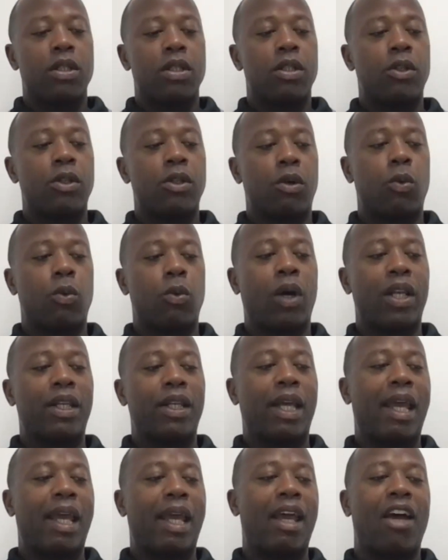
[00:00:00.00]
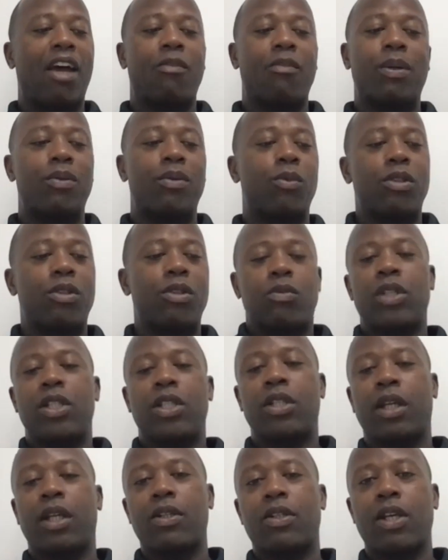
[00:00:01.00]
in 1.5. But we
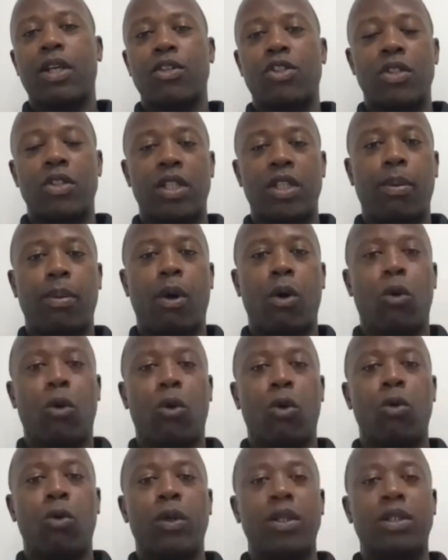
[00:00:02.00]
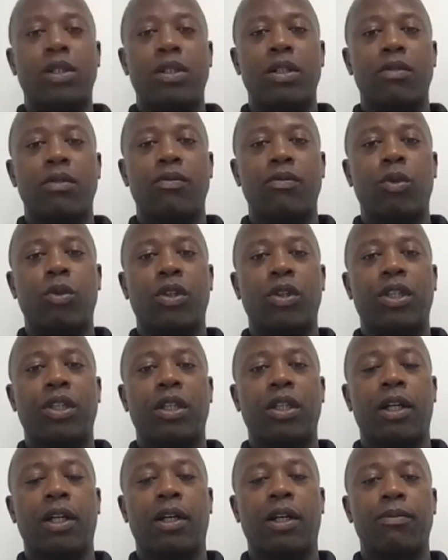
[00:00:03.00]
dig such a deep hole with
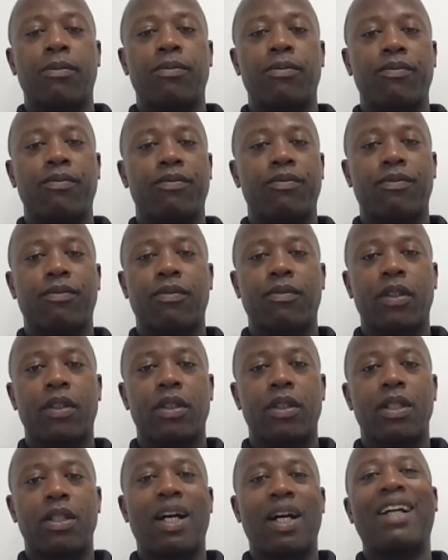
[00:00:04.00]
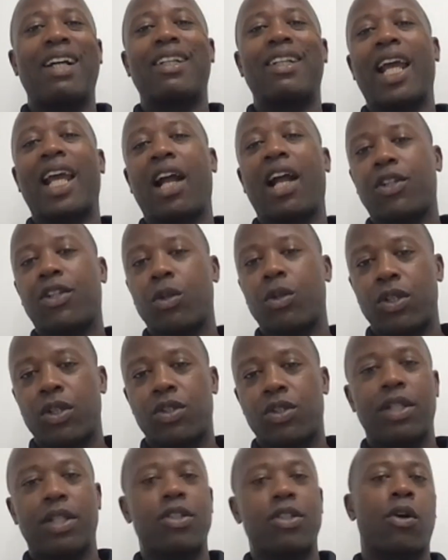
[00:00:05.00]
the
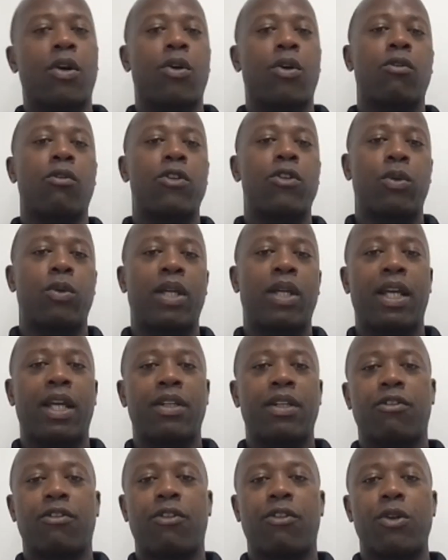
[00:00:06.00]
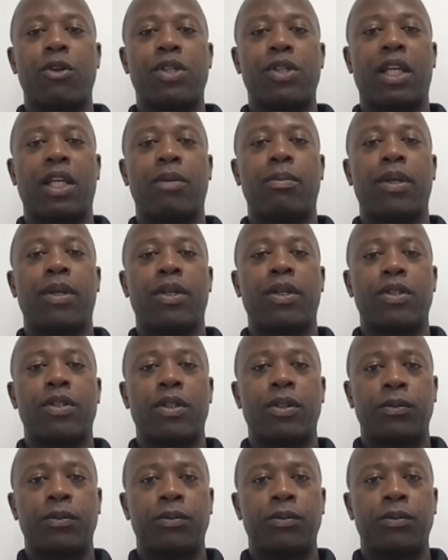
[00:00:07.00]
uncharacteristic turnovers we had in the first 8 minutes.